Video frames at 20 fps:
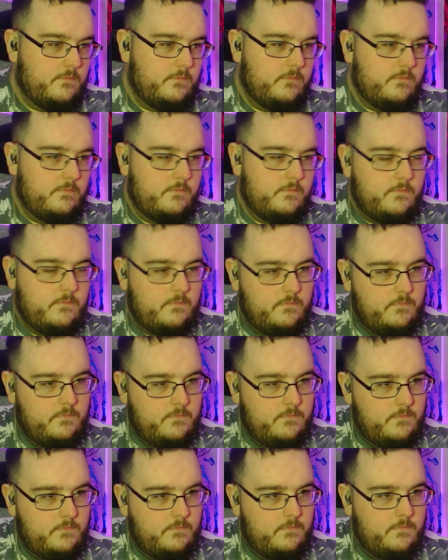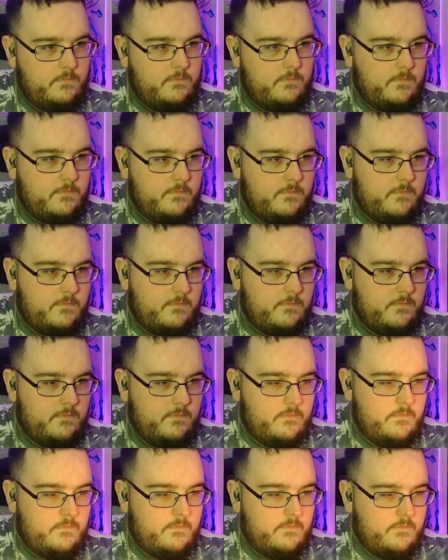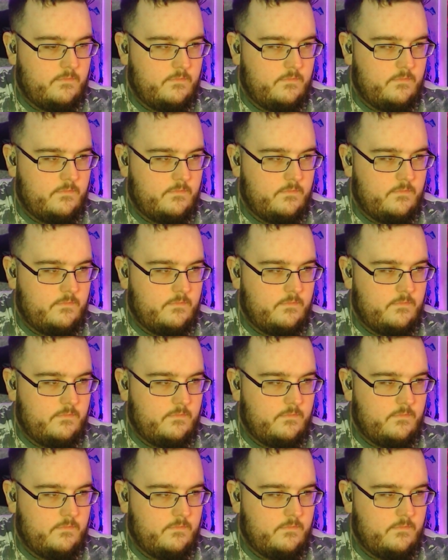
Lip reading: No one is speaking in this clip.